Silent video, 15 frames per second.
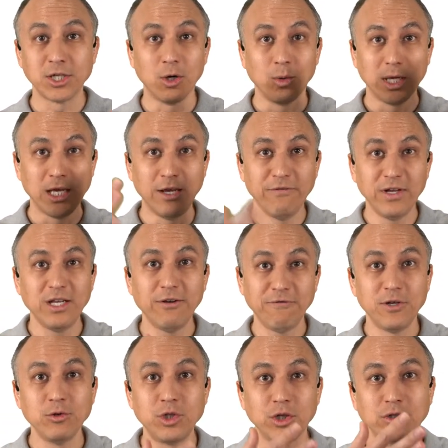So even
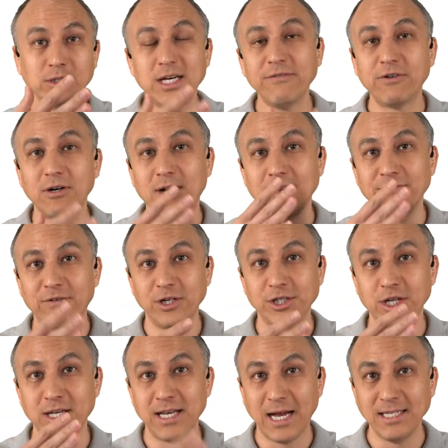if you deliver on
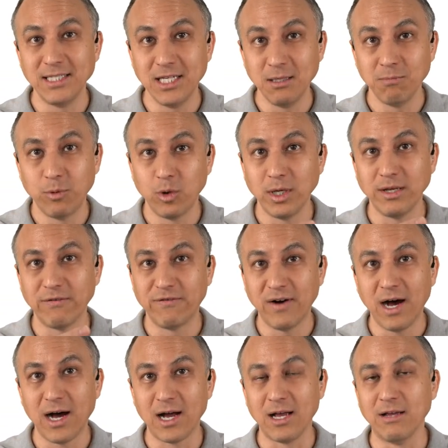version
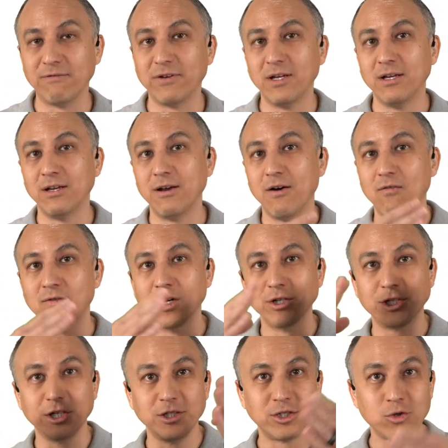19.5,
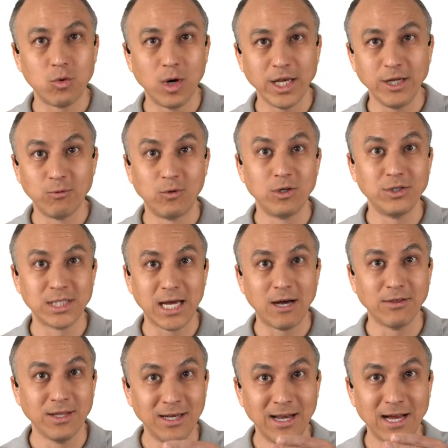version 20 rolls
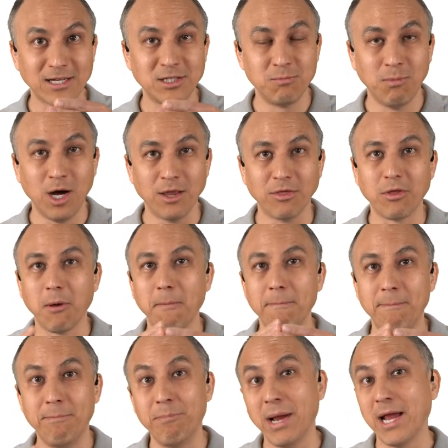out in the next month,
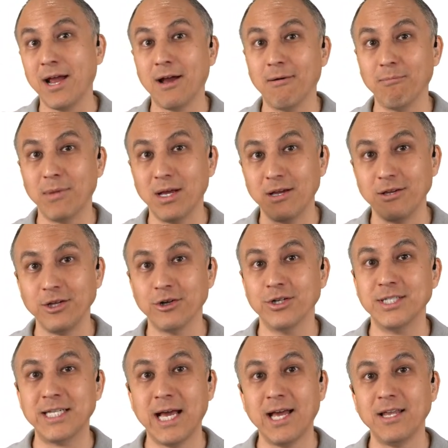bam,
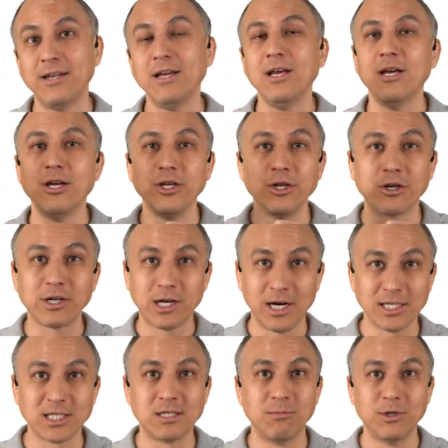you're dead, your
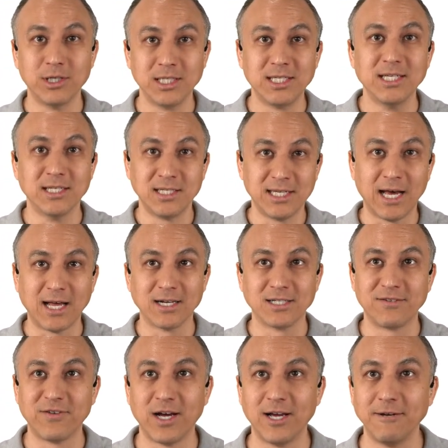customer is
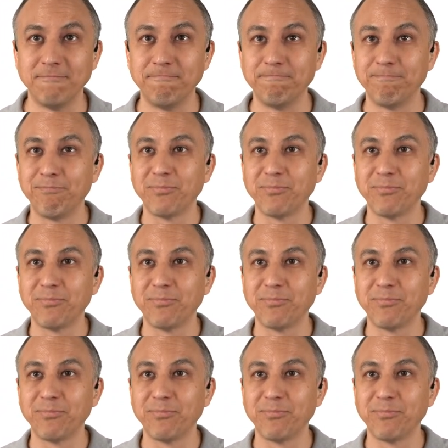dissatisfied.